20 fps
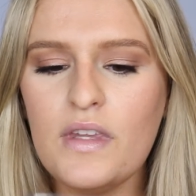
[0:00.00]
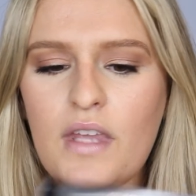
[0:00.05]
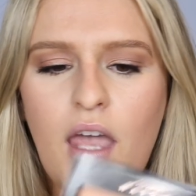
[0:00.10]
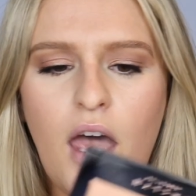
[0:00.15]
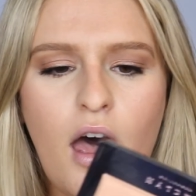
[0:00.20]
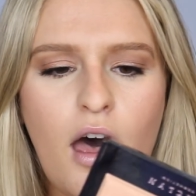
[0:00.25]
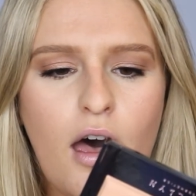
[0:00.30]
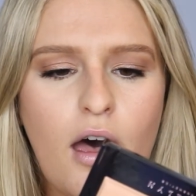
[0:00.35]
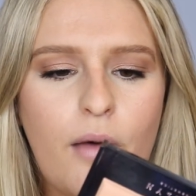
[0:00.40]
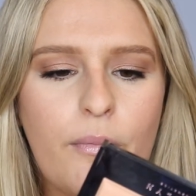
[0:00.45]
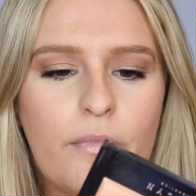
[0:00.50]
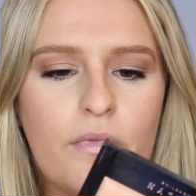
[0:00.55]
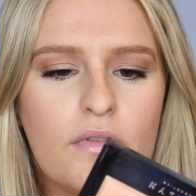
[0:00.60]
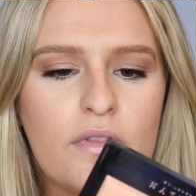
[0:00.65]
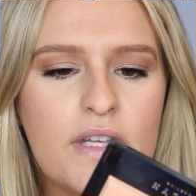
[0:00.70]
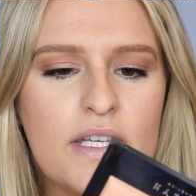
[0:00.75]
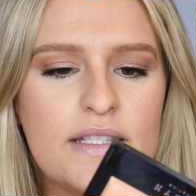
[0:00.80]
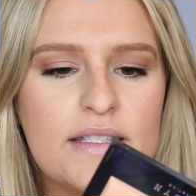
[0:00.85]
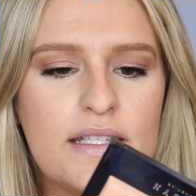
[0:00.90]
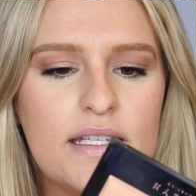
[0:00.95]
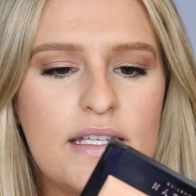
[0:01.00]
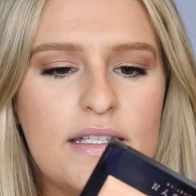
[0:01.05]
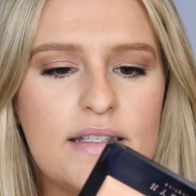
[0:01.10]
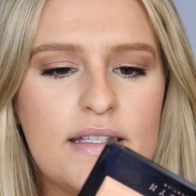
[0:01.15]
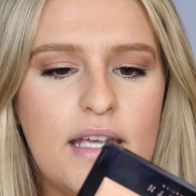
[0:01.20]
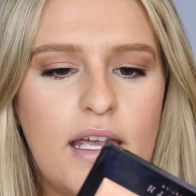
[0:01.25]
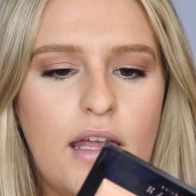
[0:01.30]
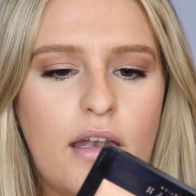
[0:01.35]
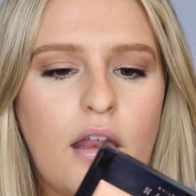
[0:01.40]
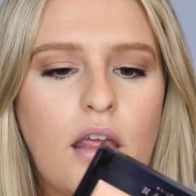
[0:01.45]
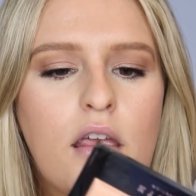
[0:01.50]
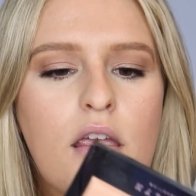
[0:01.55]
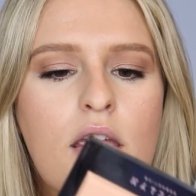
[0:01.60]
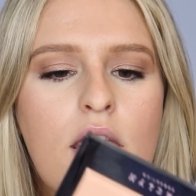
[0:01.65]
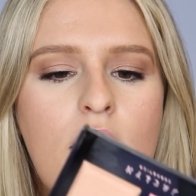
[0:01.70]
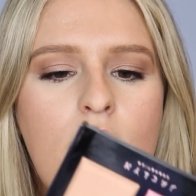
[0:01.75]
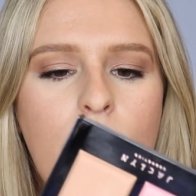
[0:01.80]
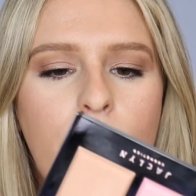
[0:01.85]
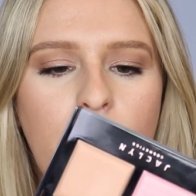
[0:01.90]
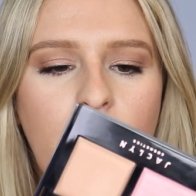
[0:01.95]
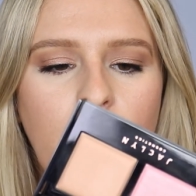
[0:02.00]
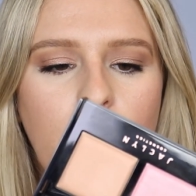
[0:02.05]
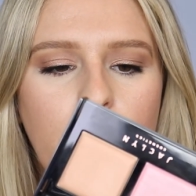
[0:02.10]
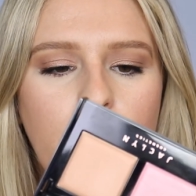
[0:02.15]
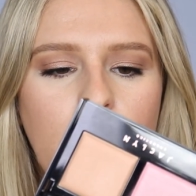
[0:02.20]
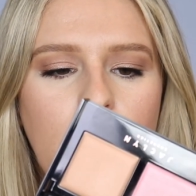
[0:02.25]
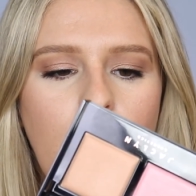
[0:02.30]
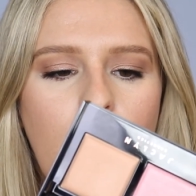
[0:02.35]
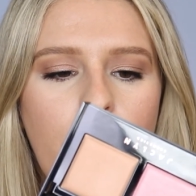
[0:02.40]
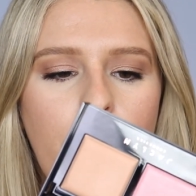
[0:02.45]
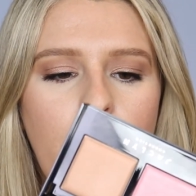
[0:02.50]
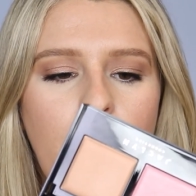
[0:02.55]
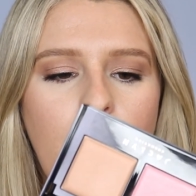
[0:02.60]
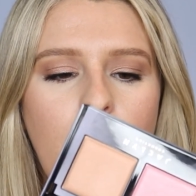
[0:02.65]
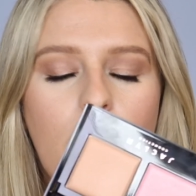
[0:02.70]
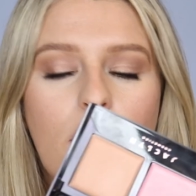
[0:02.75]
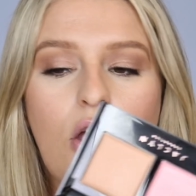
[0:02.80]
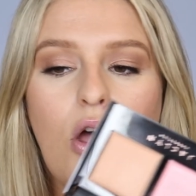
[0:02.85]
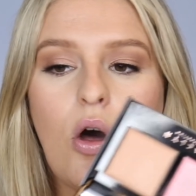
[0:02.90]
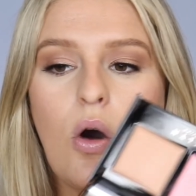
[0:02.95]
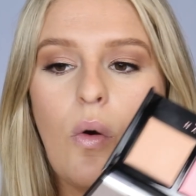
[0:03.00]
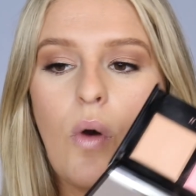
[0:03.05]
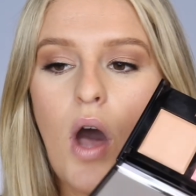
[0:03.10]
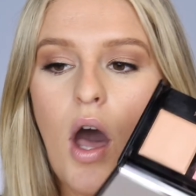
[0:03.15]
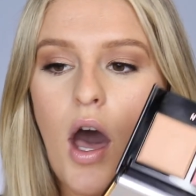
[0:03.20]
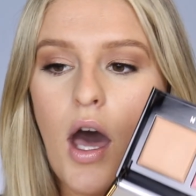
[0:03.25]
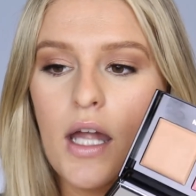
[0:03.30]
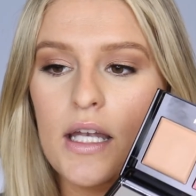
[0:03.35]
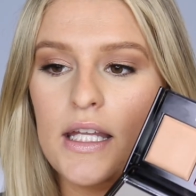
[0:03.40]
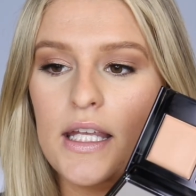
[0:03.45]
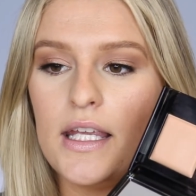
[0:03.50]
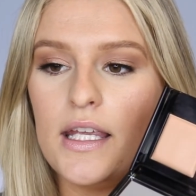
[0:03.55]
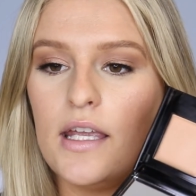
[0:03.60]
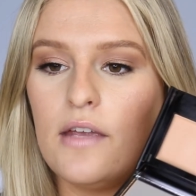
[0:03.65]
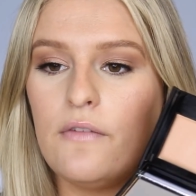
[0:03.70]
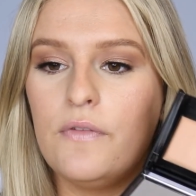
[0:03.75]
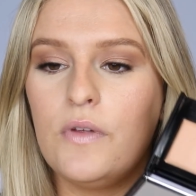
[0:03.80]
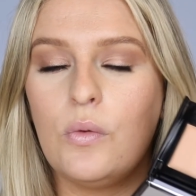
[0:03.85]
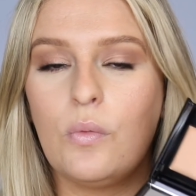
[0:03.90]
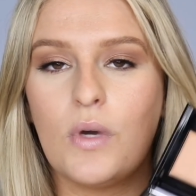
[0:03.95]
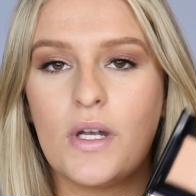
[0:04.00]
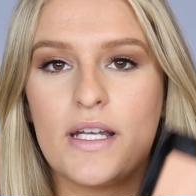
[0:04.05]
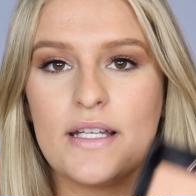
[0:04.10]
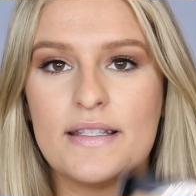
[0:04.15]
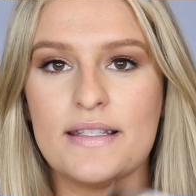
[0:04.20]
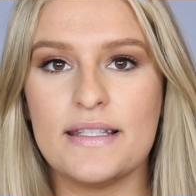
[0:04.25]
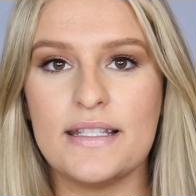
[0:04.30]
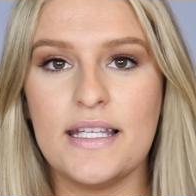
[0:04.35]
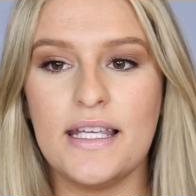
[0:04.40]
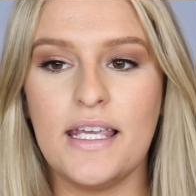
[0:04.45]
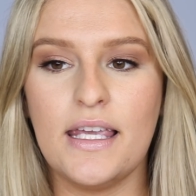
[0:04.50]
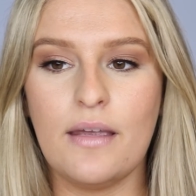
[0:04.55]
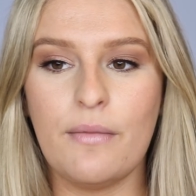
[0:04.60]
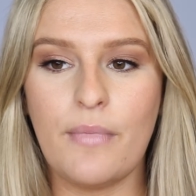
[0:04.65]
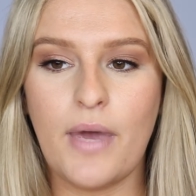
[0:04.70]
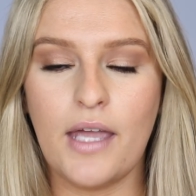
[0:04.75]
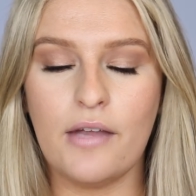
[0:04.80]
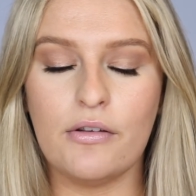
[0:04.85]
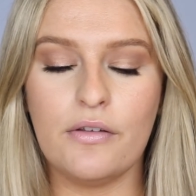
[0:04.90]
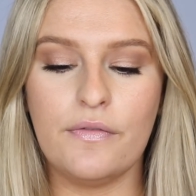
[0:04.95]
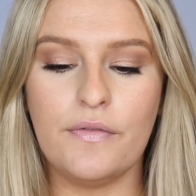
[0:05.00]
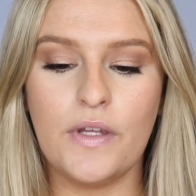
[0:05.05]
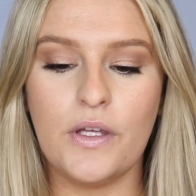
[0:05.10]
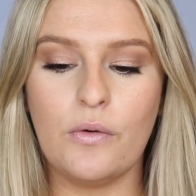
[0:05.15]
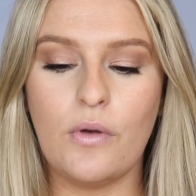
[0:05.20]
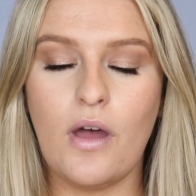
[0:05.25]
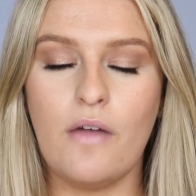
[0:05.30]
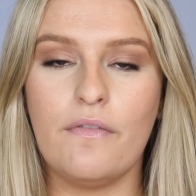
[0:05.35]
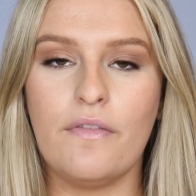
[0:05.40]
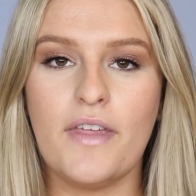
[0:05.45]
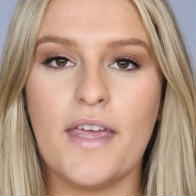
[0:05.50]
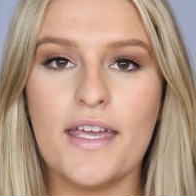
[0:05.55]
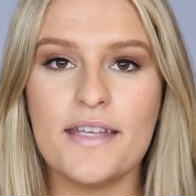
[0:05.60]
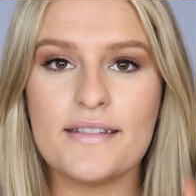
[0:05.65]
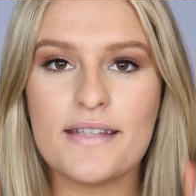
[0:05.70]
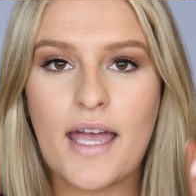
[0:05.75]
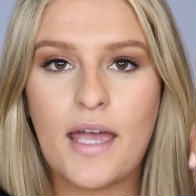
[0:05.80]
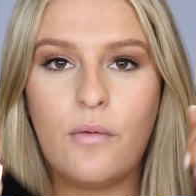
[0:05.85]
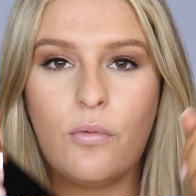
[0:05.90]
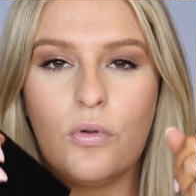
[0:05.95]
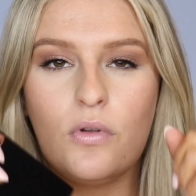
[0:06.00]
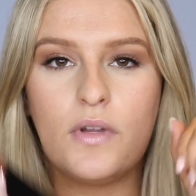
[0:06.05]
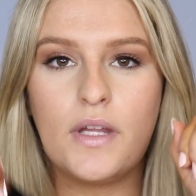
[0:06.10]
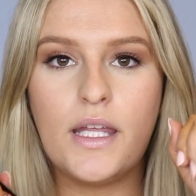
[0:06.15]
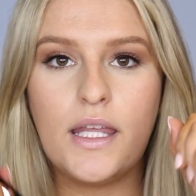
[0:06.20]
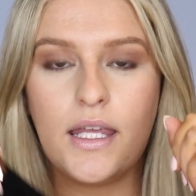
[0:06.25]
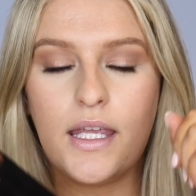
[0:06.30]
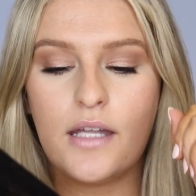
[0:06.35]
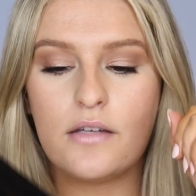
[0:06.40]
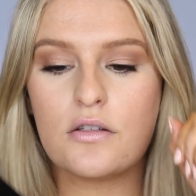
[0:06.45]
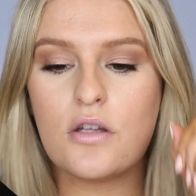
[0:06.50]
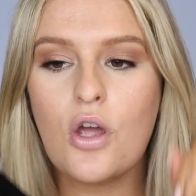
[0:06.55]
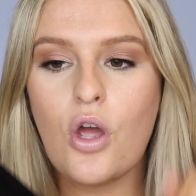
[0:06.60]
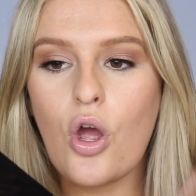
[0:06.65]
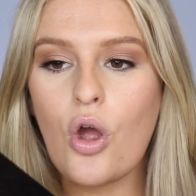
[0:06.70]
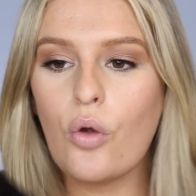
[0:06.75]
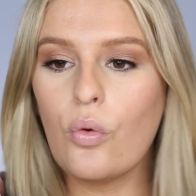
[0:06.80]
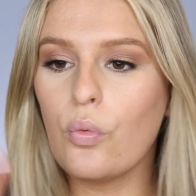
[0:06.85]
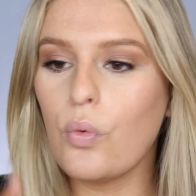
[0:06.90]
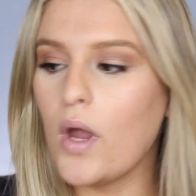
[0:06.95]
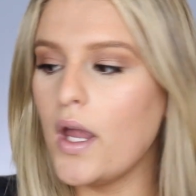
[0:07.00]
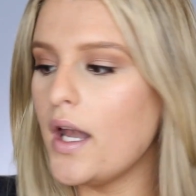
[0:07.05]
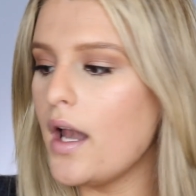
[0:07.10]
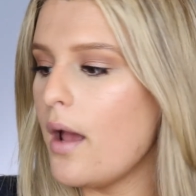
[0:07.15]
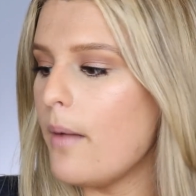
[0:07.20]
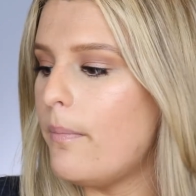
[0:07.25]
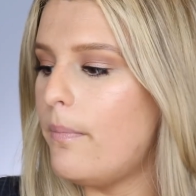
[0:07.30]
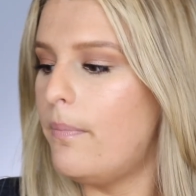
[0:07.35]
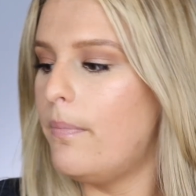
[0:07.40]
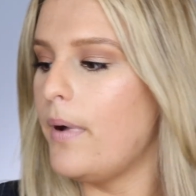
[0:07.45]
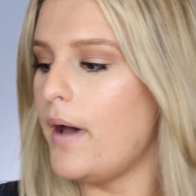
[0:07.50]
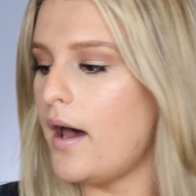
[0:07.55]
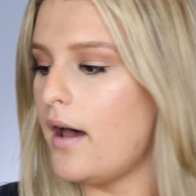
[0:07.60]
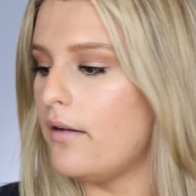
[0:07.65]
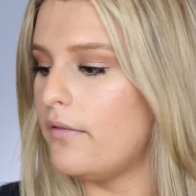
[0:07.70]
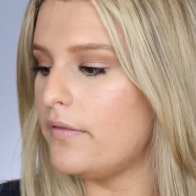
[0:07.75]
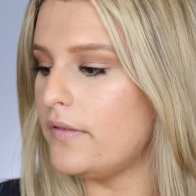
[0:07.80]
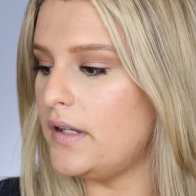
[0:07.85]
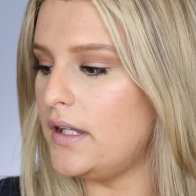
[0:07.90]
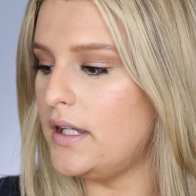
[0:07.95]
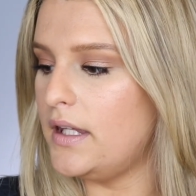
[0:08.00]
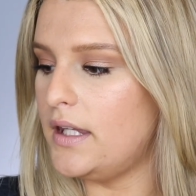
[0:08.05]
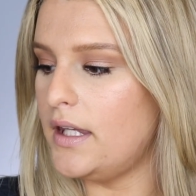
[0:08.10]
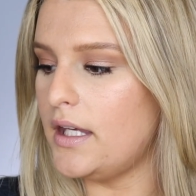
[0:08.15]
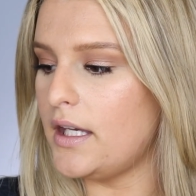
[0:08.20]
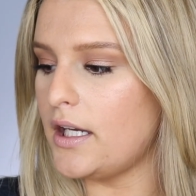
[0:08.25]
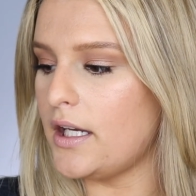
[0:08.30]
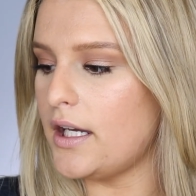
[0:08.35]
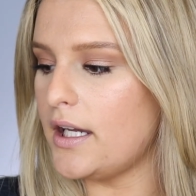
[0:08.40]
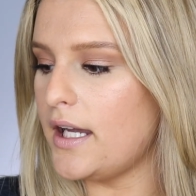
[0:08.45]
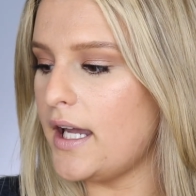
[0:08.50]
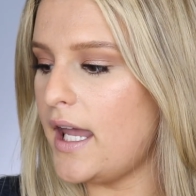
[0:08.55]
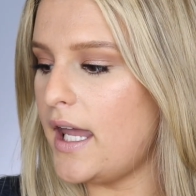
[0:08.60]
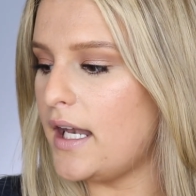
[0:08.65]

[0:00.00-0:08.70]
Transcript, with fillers: Um, this is in Pink Me Up and Oh Honey. If you want to see my review of this, I will link it right above here.